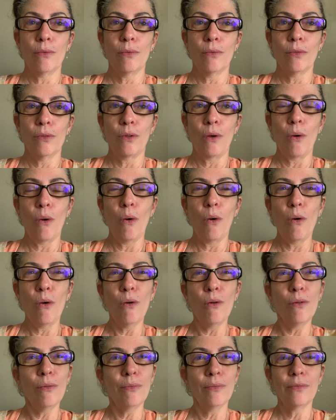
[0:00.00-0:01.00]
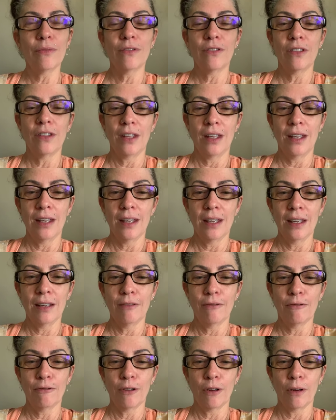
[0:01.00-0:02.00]
the whole thing
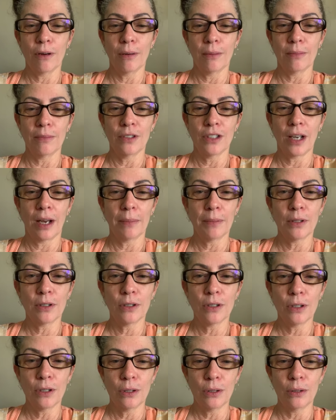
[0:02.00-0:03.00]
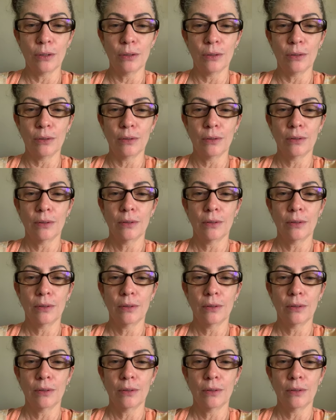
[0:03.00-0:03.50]
from chapter 2